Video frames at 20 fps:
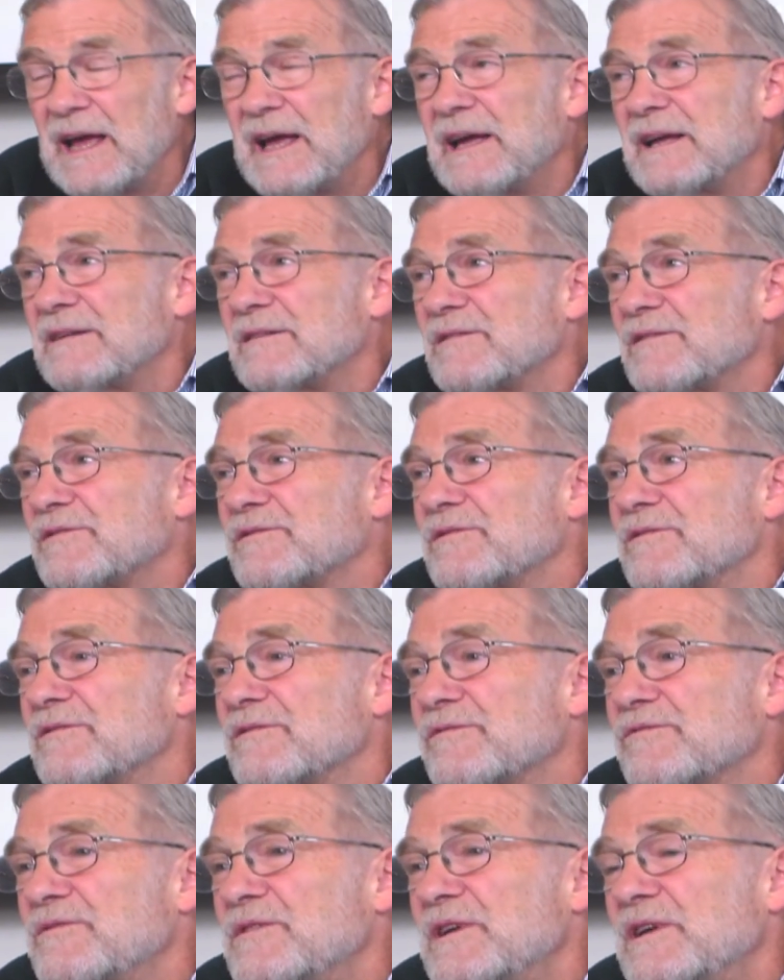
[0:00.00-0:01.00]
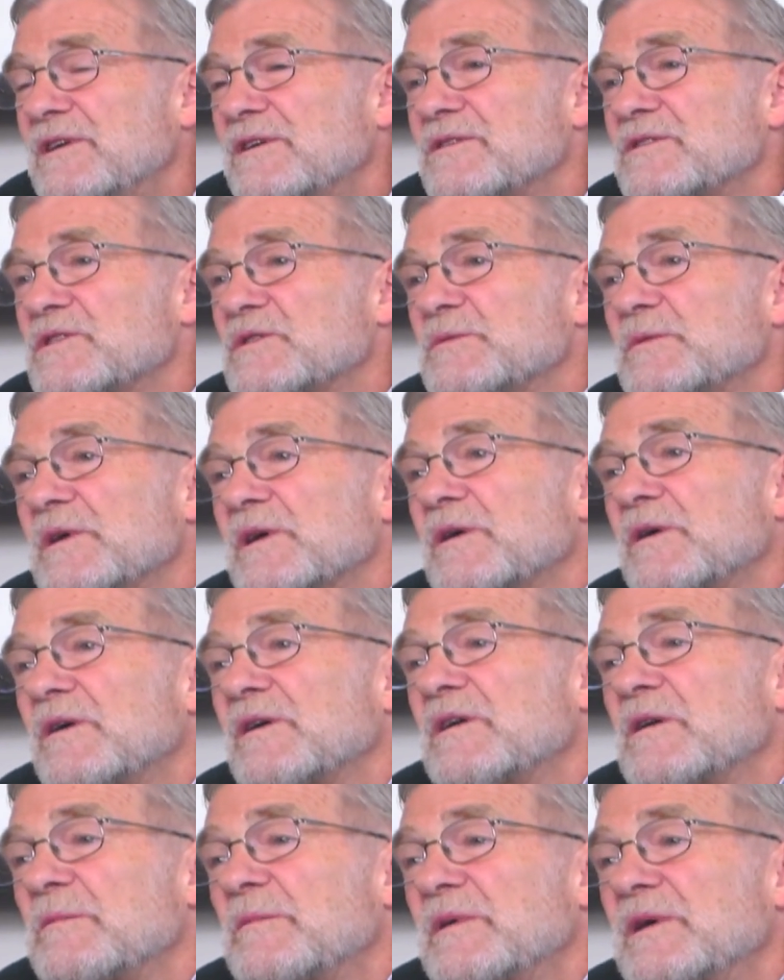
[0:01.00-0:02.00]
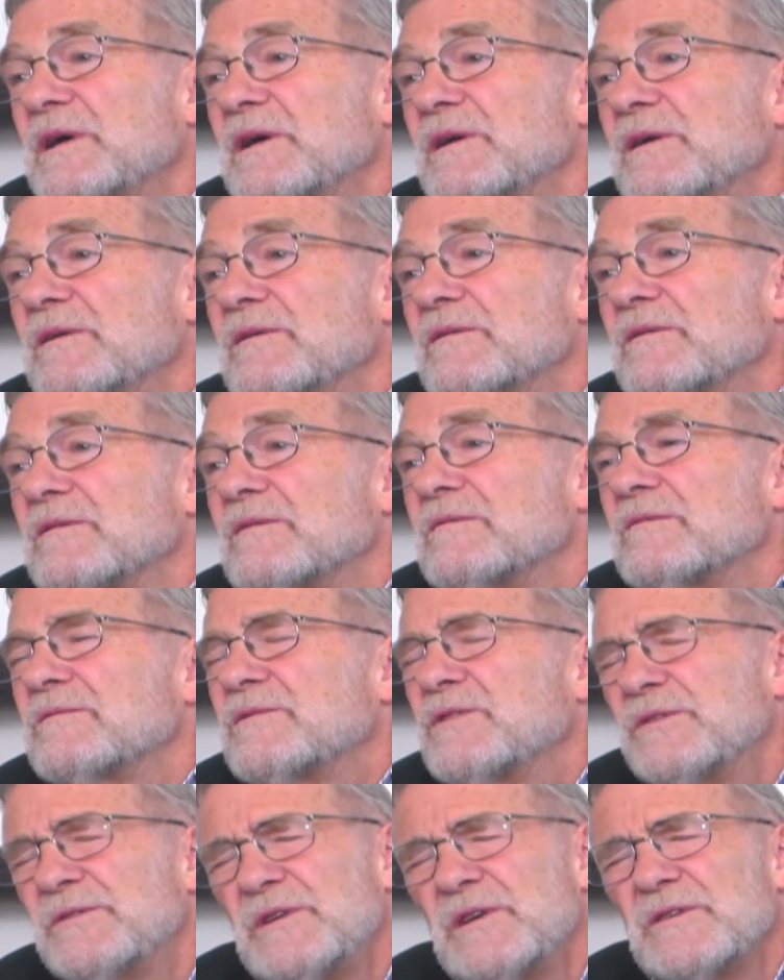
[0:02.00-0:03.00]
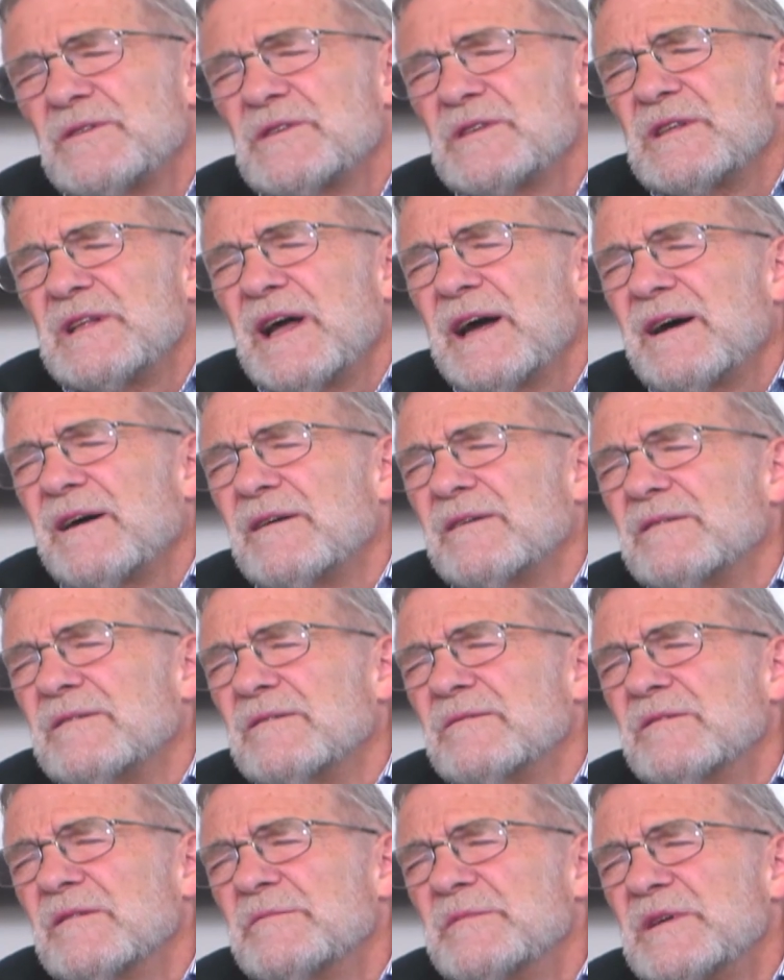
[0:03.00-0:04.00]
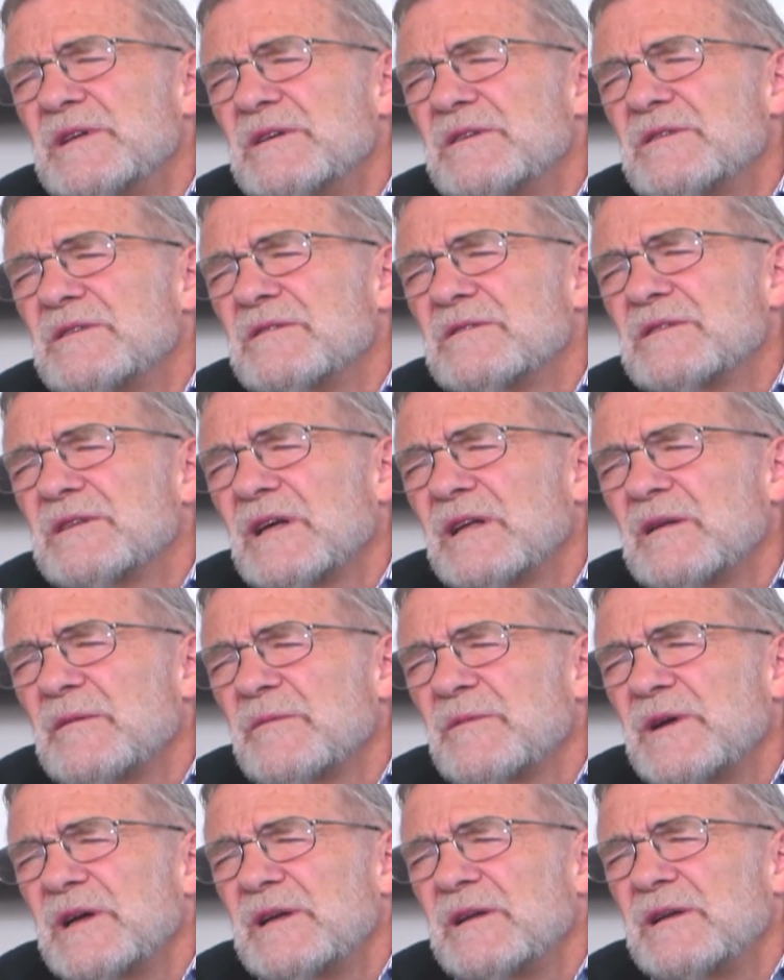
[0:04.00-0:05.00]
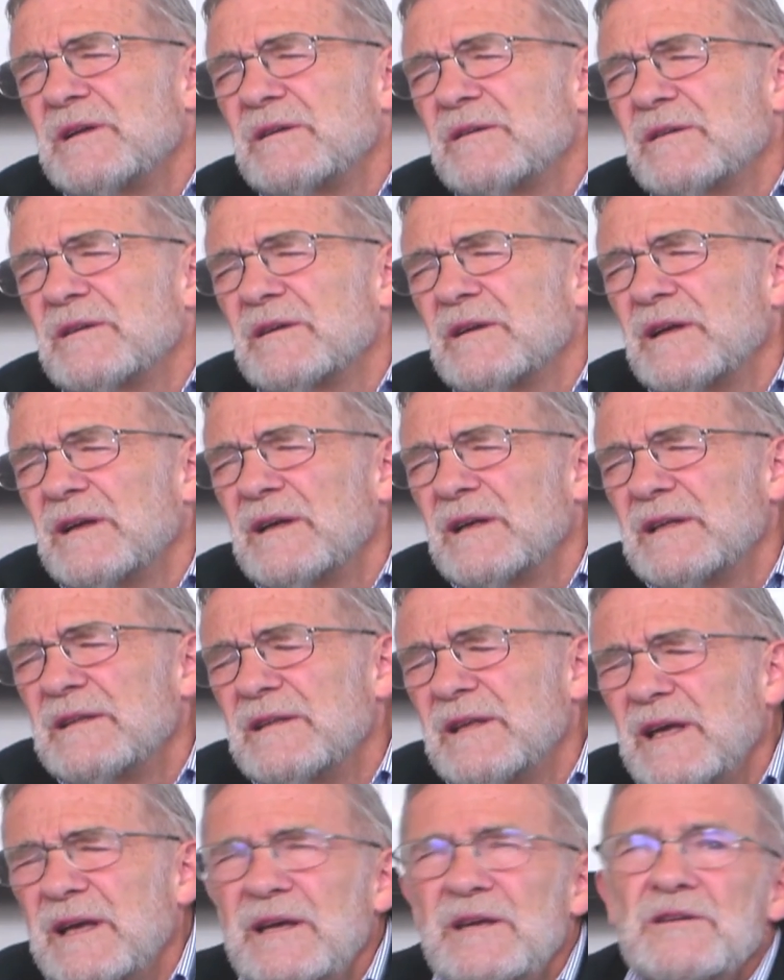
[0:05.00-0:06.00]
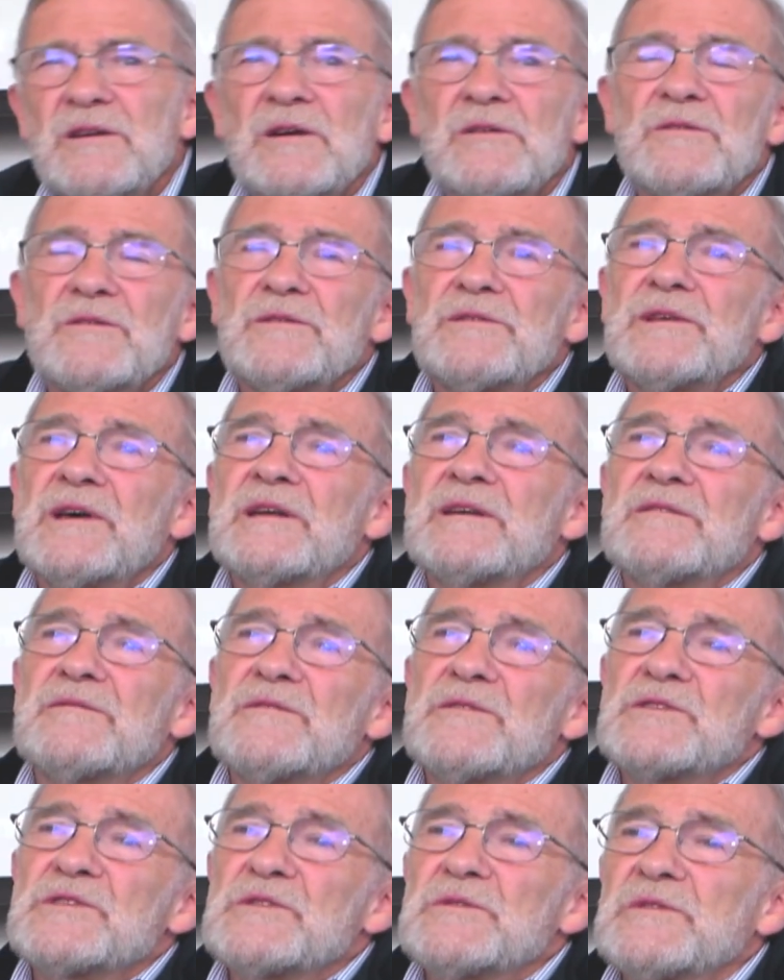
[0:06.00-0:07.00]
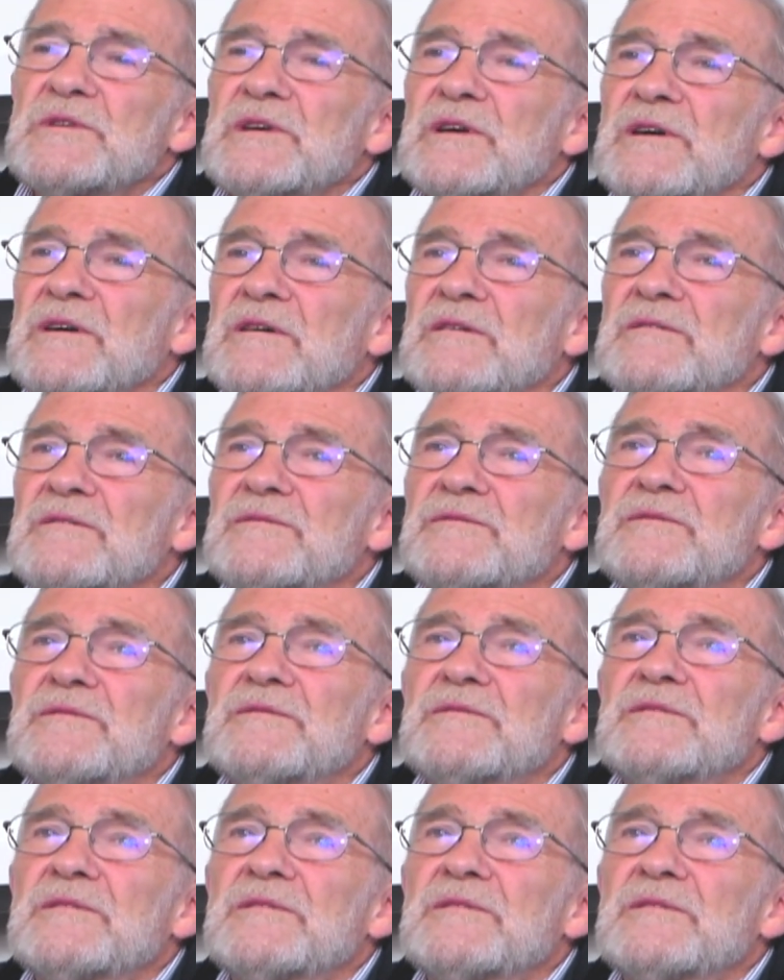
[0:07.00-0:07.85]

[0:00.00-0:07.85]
in three years, we're going to be two years now. We'll be celebrating the 800th anniversary of